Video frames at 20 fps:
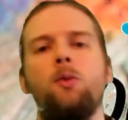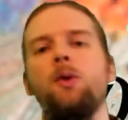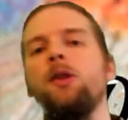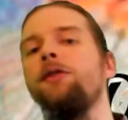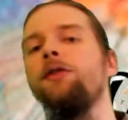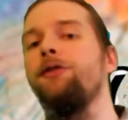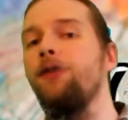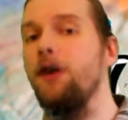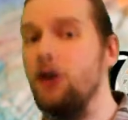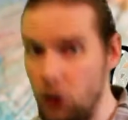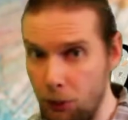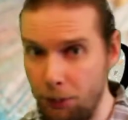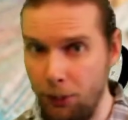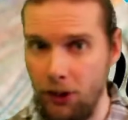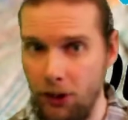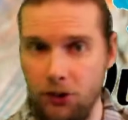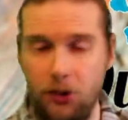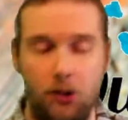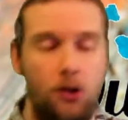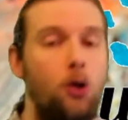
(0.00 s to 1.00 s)
with a French
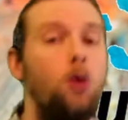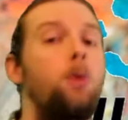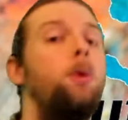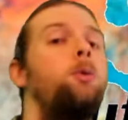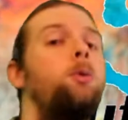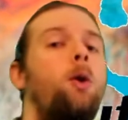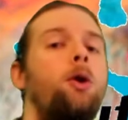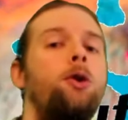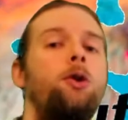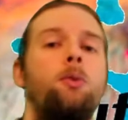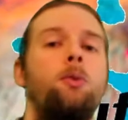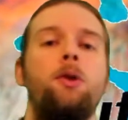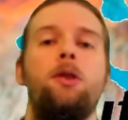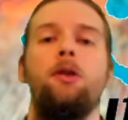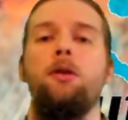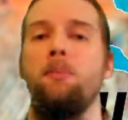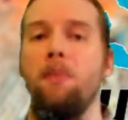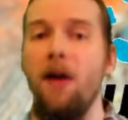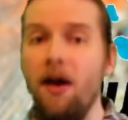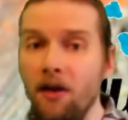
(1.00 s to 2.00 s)
person, who would wander with
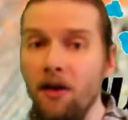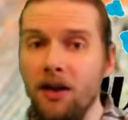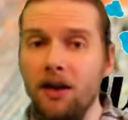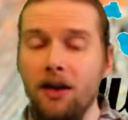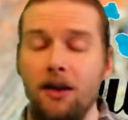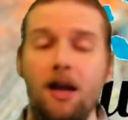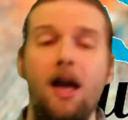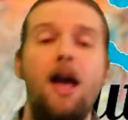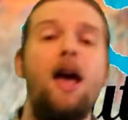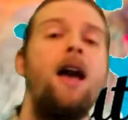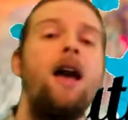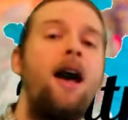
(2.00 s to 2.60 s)
an American,